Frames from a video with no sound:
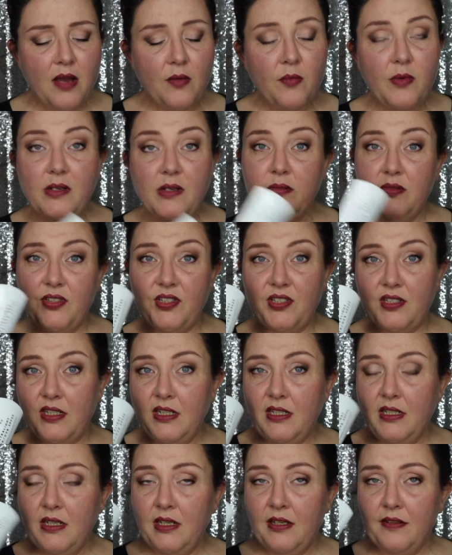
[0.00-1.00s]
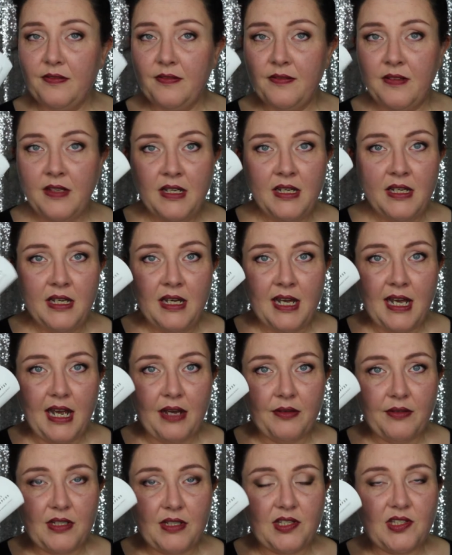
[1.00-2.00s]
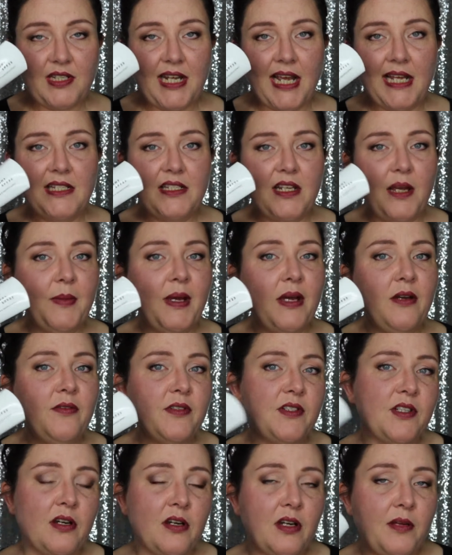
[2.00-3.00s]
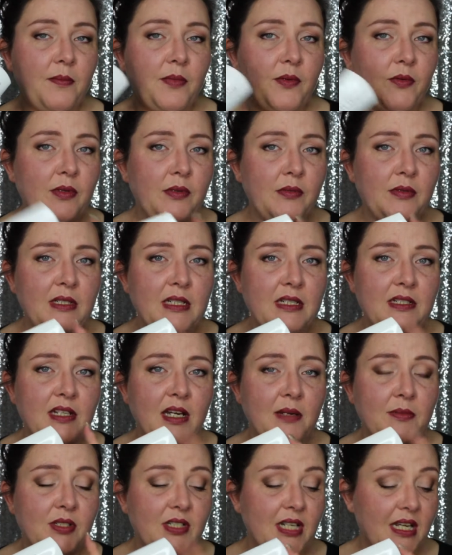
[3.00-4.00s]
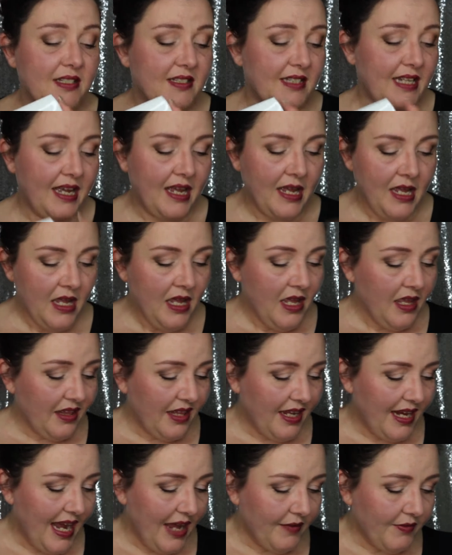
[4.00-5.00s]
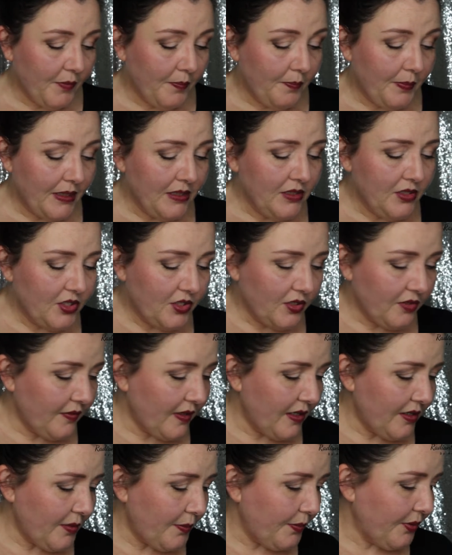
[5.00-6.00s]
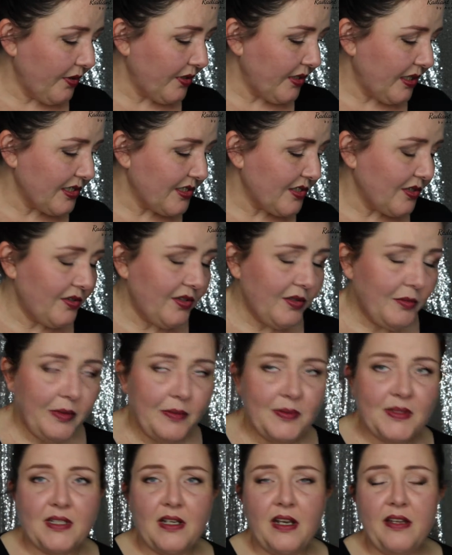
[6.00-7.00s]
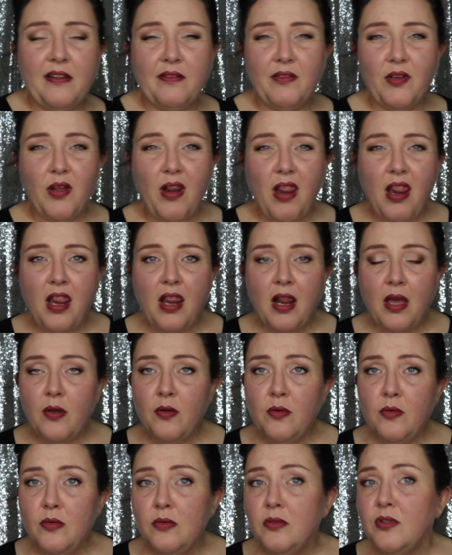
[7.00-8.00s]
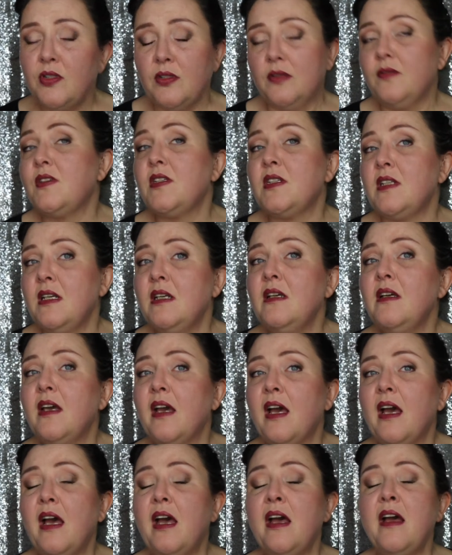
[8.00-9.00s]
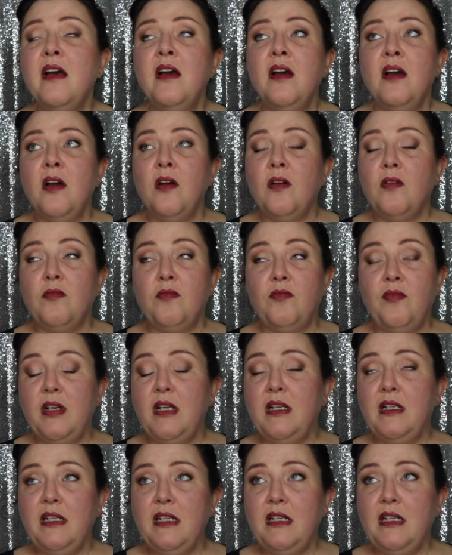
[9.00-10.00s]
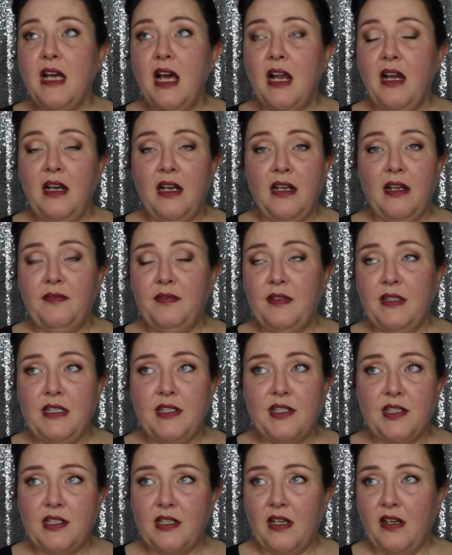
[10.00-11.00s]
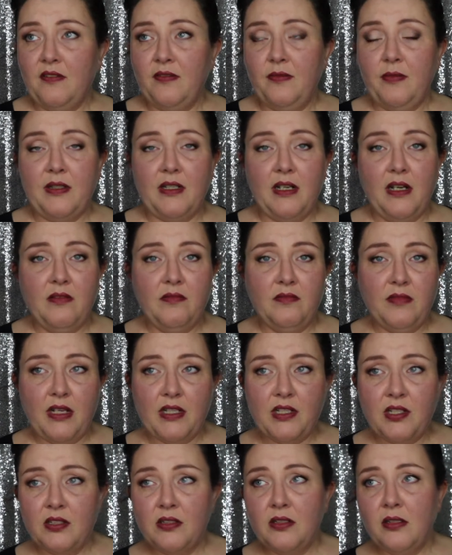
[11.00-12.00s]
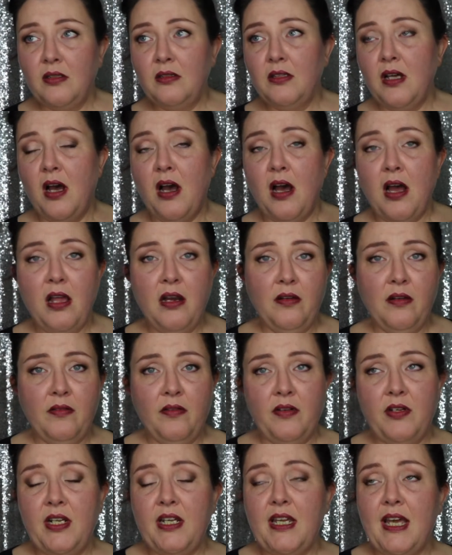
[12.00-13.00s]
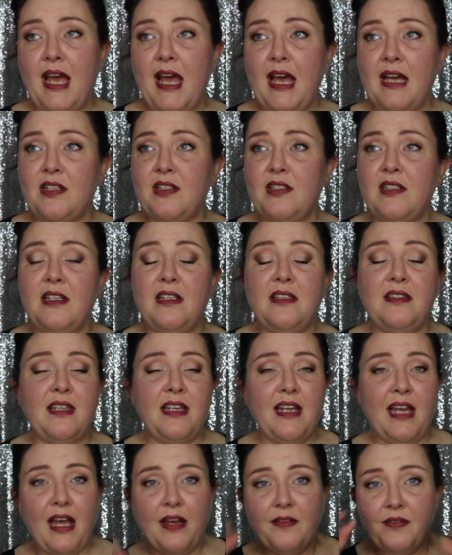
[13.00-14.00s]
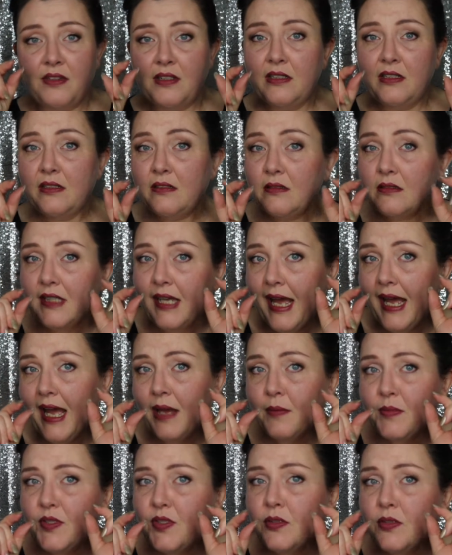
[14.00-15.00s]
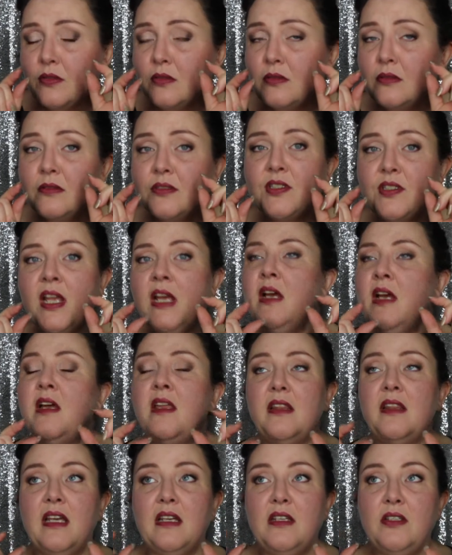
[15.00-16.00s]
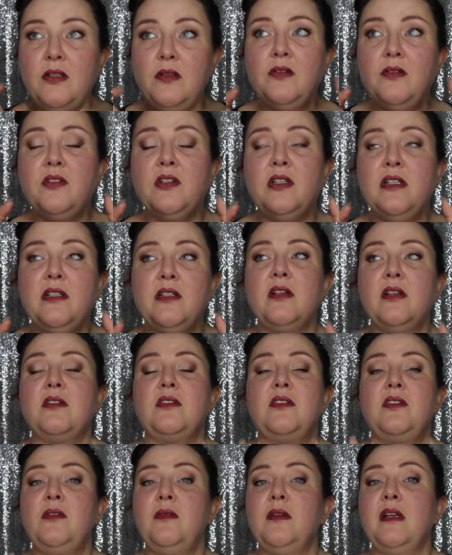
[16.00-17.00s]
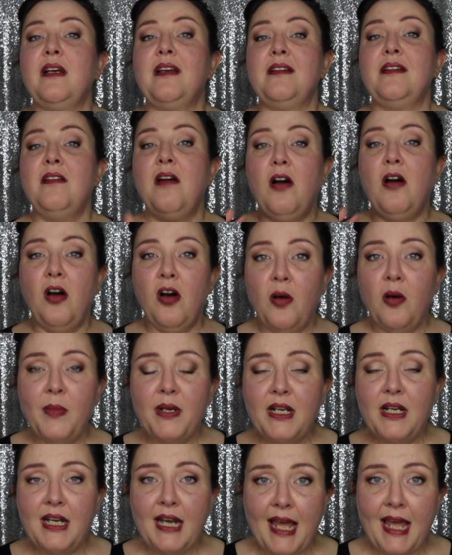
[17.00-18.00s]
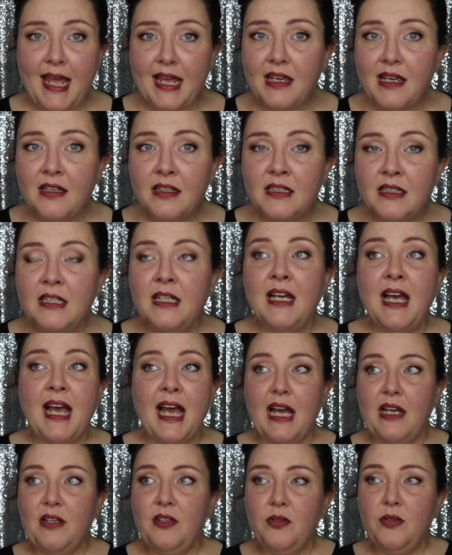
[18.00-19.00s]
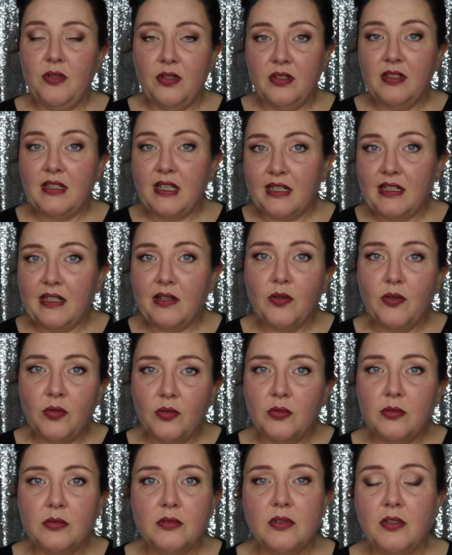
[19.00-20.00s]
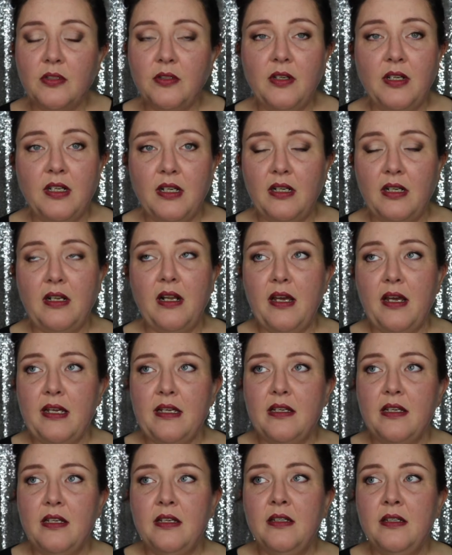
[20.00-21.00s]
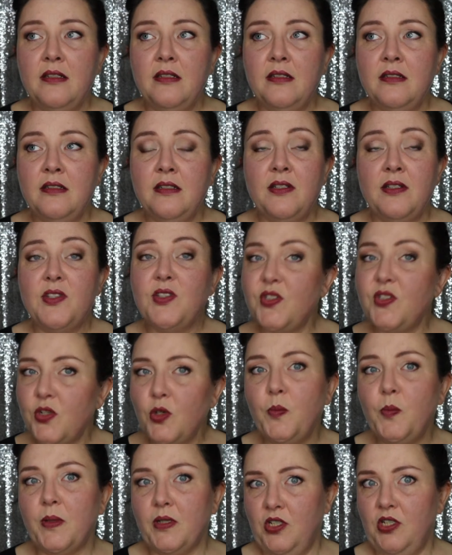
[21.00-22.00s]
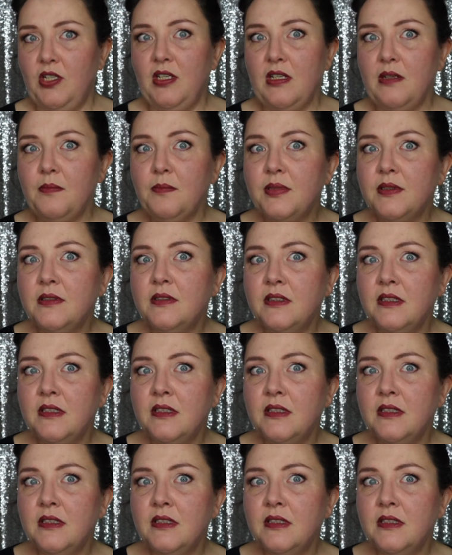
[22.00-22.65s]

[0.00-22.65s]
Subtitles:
we will see how this stands up over time, but we would need time to test that. They have a bunch of other products on their website. They've got loads of skincare, really lovely stuff with like retinol, hyaluronic acid. They have the little capsules that usually cost you like an arm and a leg, and you can get it all like super cheap